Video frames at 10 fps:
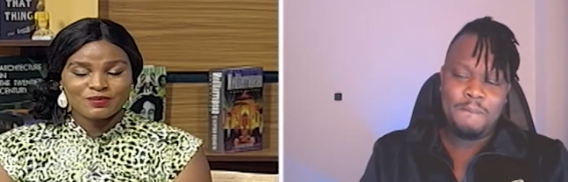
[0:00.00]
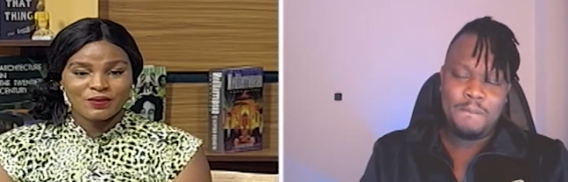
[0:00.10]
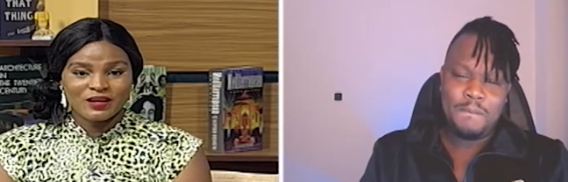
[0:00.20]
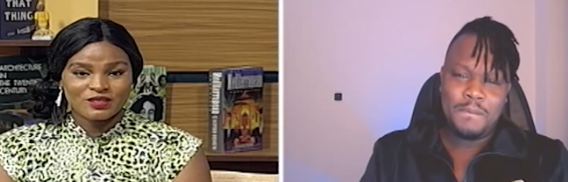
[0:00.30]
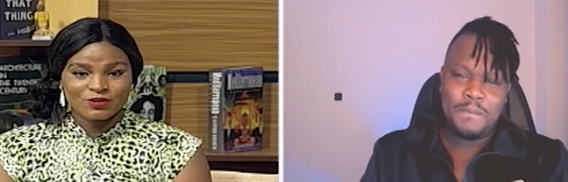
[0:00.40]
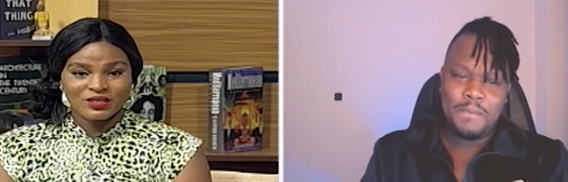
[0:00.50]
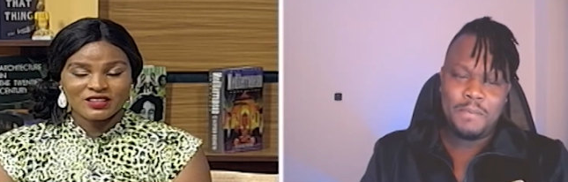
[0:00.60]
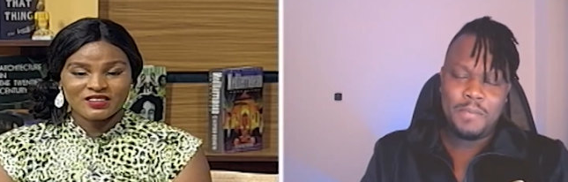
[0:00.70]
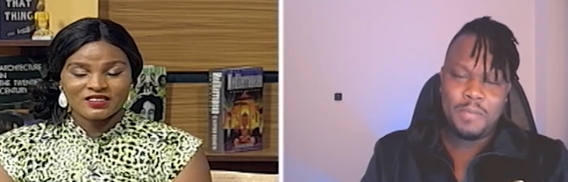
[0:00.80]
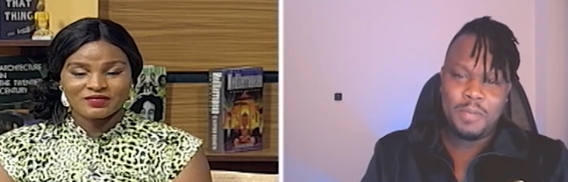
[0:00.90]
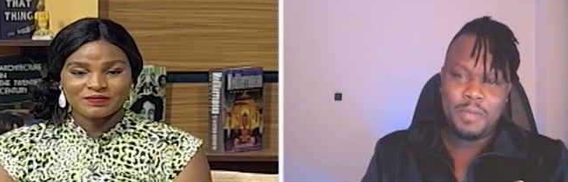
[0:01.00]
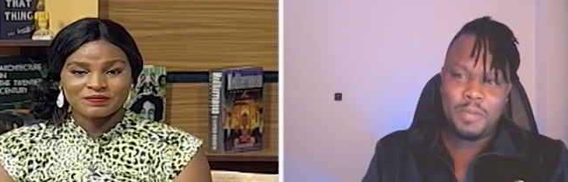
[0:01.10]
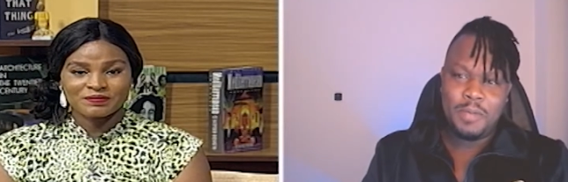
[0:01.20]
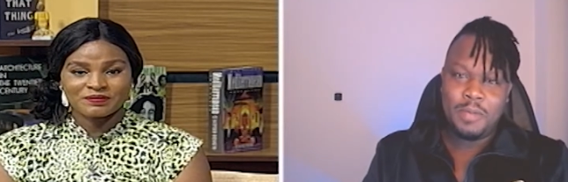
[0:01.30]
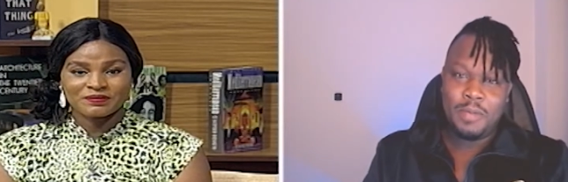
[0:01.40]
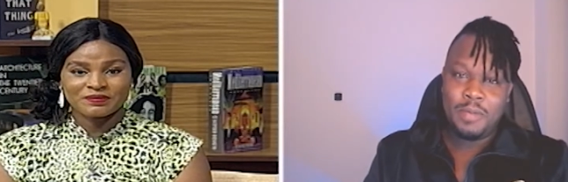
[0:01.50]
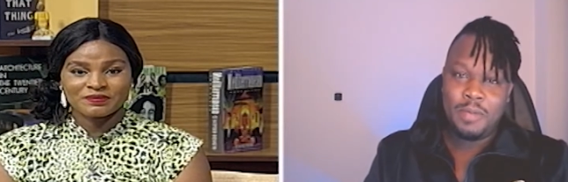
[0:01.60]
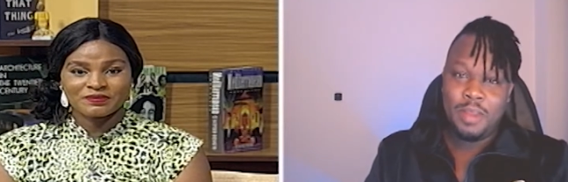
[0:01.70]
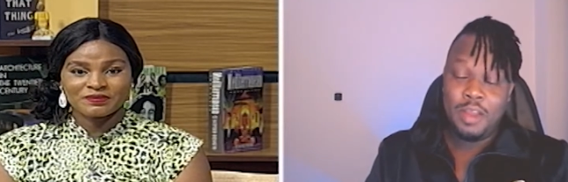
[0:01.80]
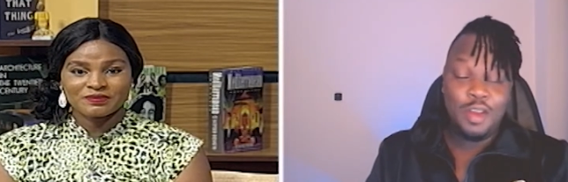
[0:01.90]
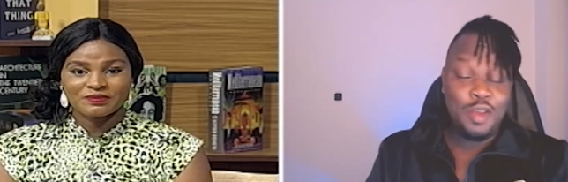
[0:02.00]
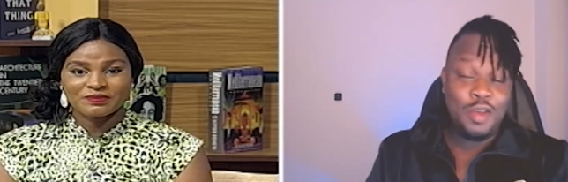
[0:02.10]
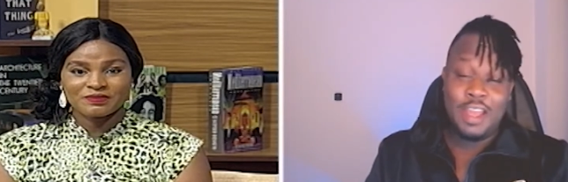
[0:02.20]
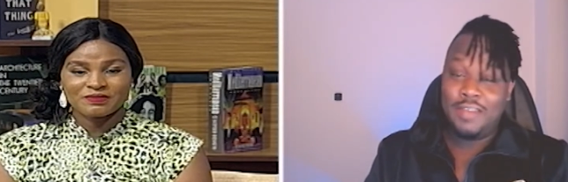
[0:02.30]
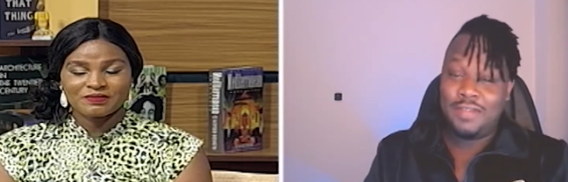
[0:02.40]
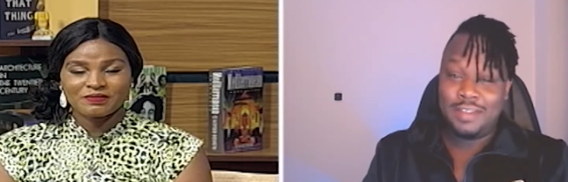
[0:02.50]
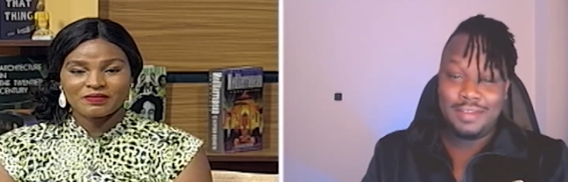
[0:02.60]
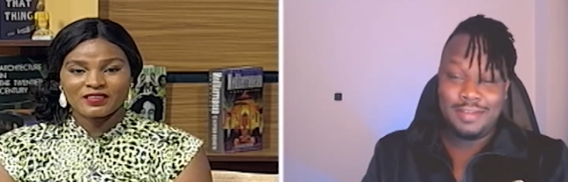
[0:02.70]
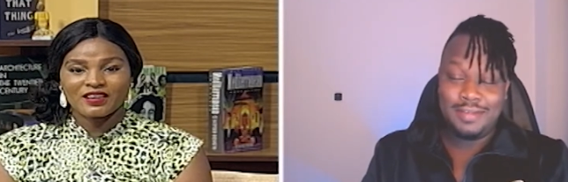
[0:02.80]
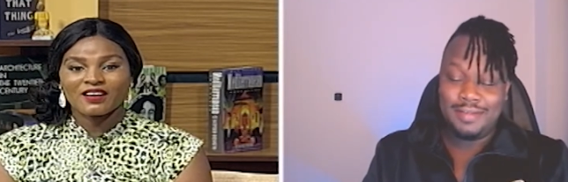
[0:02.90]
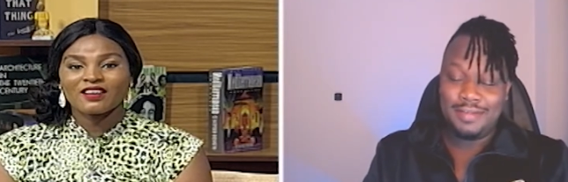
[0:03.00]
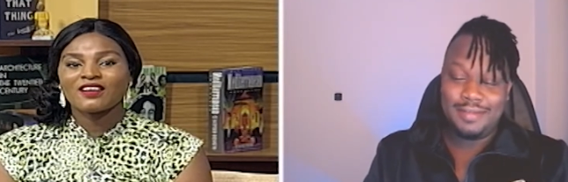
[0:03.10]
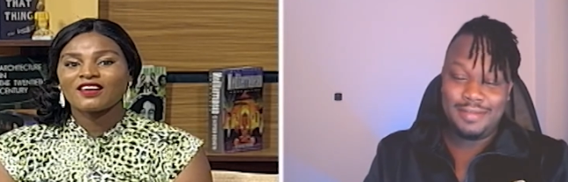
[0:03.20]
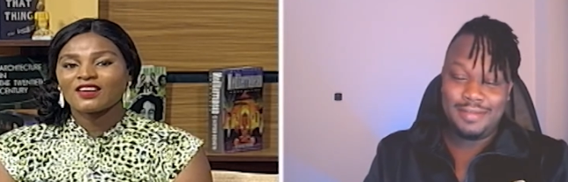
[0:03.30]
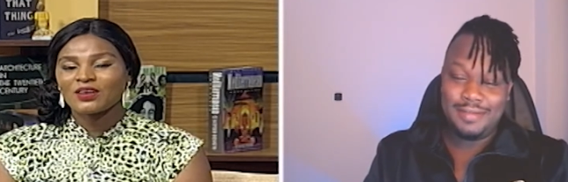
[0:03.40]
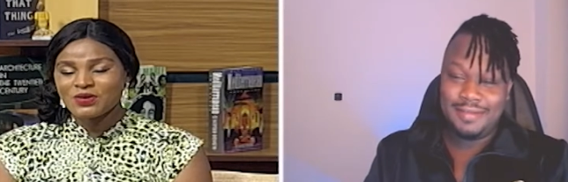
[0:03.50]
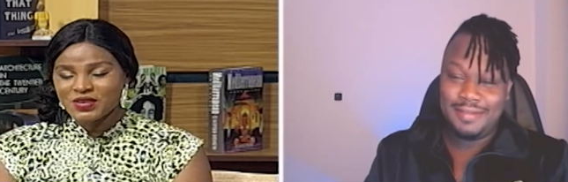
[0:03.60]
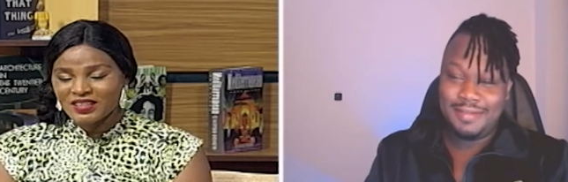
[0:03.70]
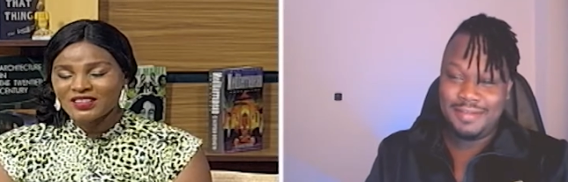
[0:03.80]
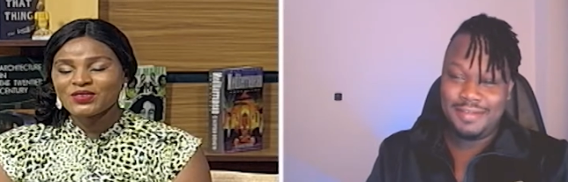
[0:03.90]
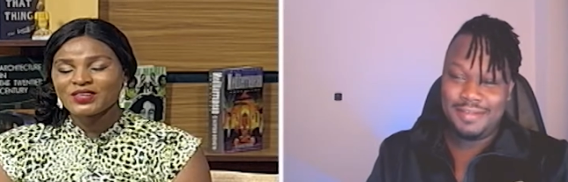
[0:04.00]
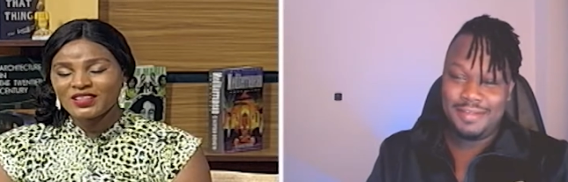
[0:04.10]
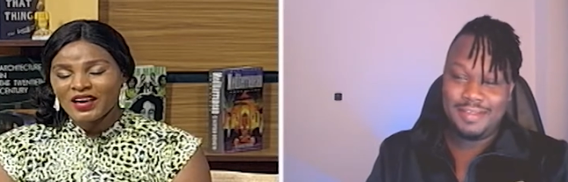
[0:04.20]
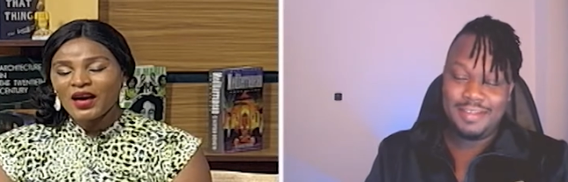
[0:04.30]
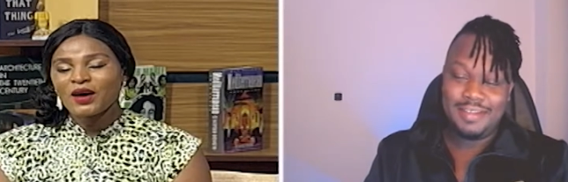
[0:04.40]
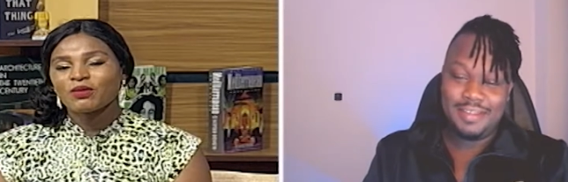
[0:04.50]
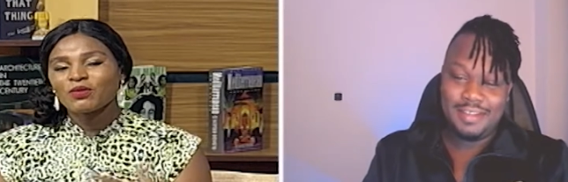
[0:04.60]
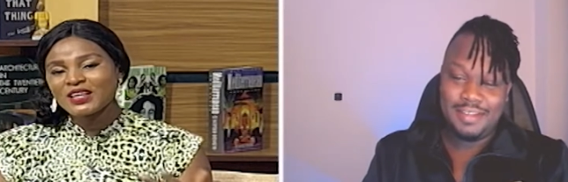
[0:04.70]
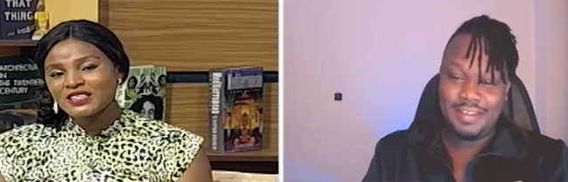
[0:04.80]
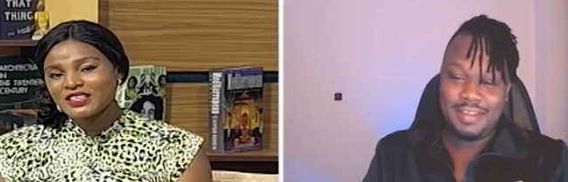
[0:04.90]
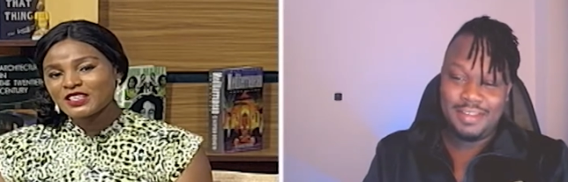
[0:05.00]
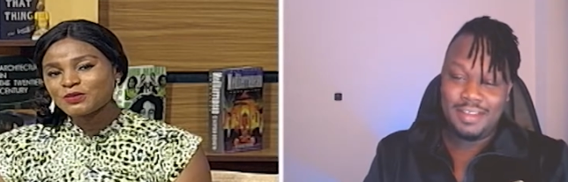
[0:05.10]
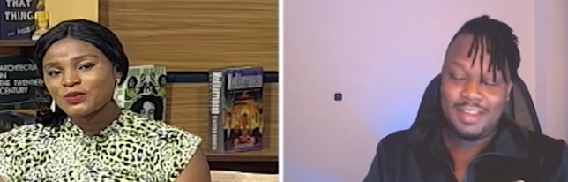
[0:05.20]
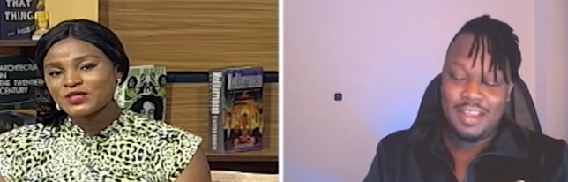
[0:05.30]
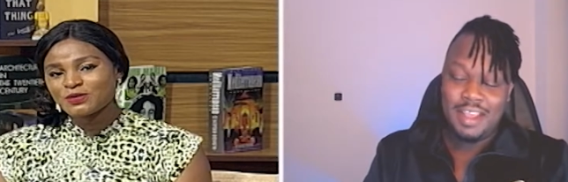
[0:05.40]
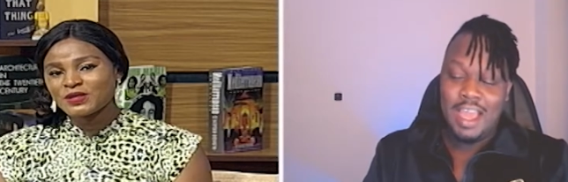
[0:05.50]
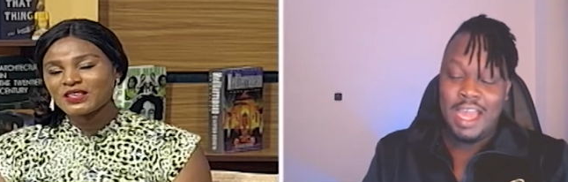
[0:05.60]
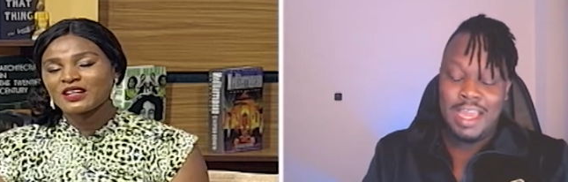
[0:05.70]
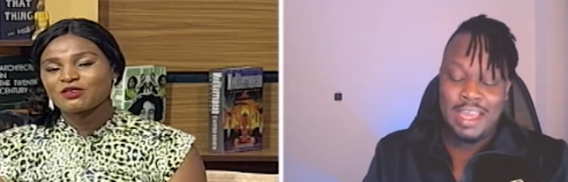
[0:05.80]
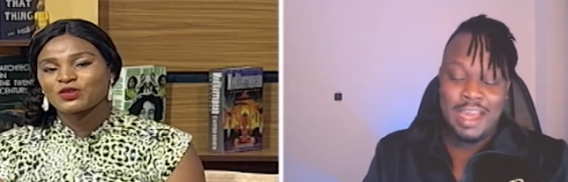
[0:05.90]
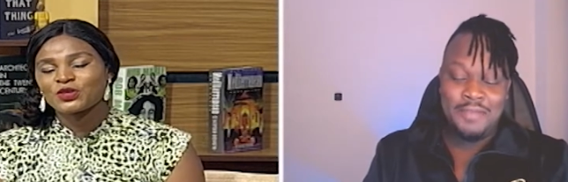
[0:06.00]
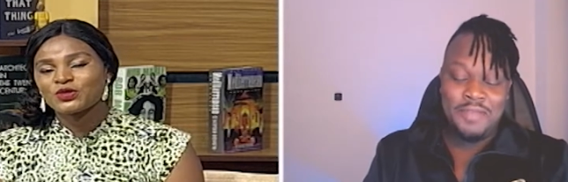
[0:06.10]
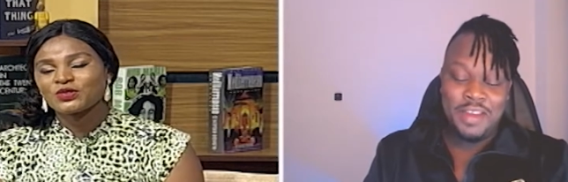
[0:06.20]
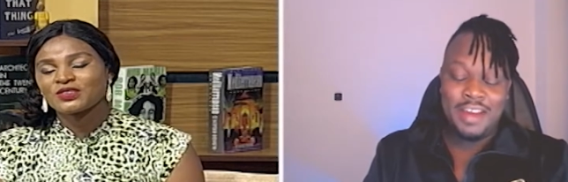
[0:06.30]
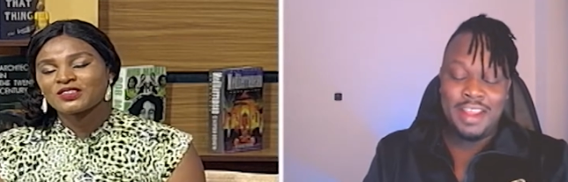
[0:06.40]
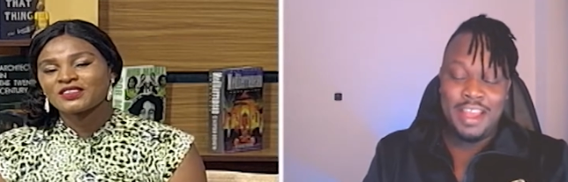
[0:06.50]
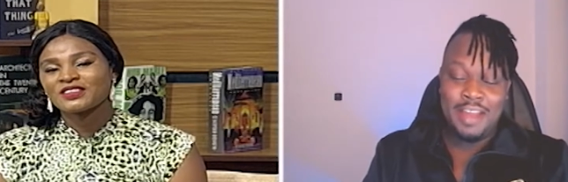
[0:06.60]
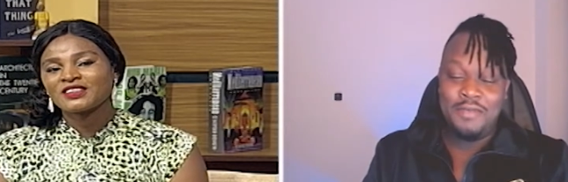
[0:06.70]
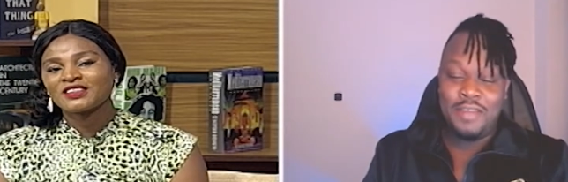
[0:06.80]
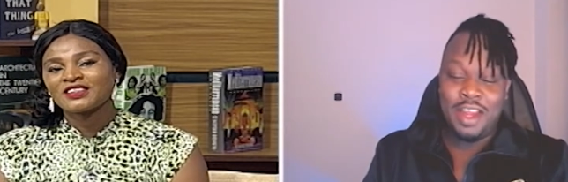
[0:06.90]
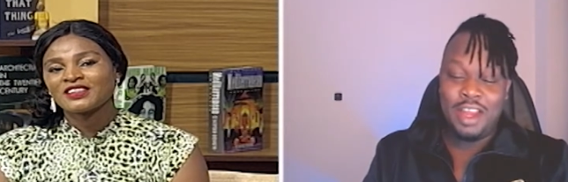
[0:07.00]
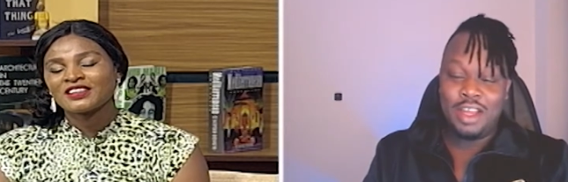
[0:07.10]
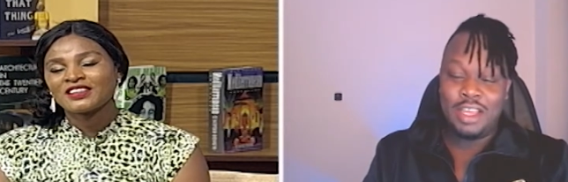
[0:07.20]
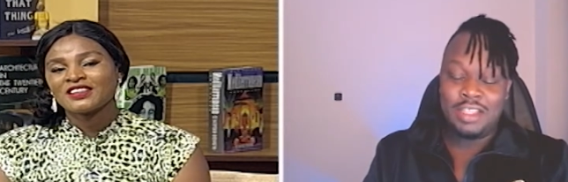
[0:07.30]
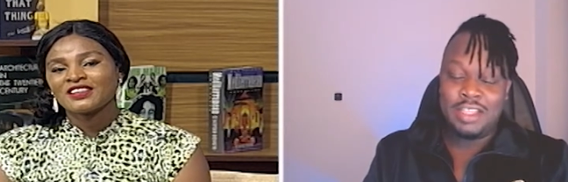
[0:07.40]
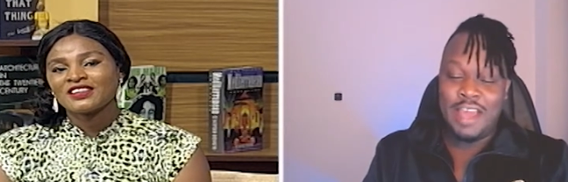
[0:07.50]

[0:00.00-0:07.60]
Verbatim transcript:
Speaker 1: past week?
Speaker 2: No, I haven't.
Speaker 1: Ah, okay, okay. But what has the experience been I, like I'm for very,
Speaker 2: you? I'm very lucky to have